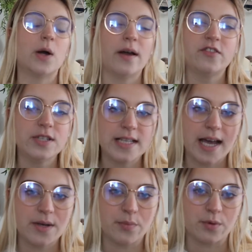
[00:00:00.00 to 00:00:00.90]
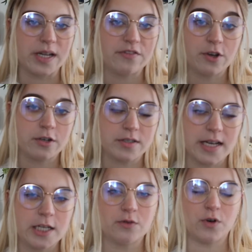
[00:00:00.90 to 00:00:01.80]
Now, I've always had a brief
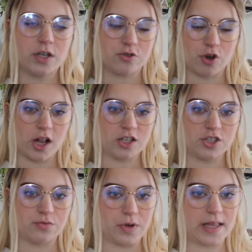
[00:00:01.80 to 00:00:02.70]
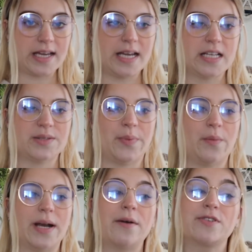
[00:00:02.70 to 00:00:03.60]
understanding of what astrology really is,
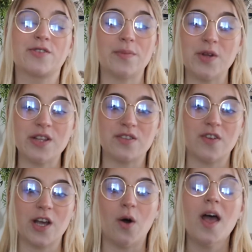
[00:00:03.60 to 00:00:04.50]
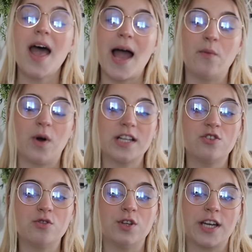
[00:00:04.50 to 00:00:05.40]
but when I was scripting this video, I
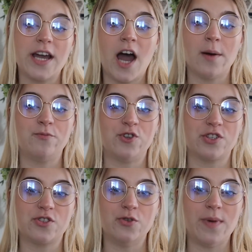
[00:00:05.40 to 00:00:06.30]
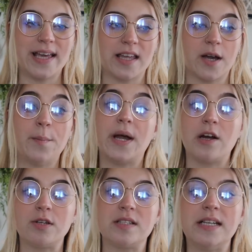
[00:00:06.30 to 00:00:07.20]
wanted to look it up just to make the
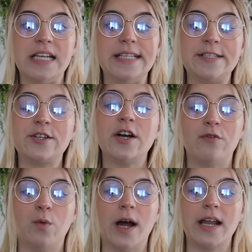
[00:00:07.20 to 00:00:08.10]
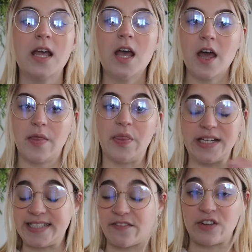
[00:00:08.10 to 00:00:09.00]
comparison easier of what the
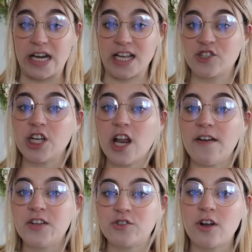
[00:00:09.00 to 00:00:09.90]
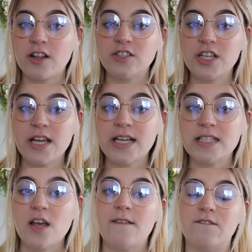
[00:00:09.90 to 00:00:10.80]
definition of astrology
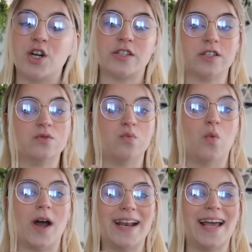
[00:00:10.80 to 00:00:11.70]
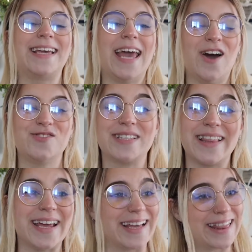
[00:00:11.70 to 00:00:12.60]
is versus what accounts
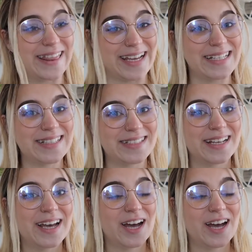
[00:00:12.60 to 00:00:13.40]
like this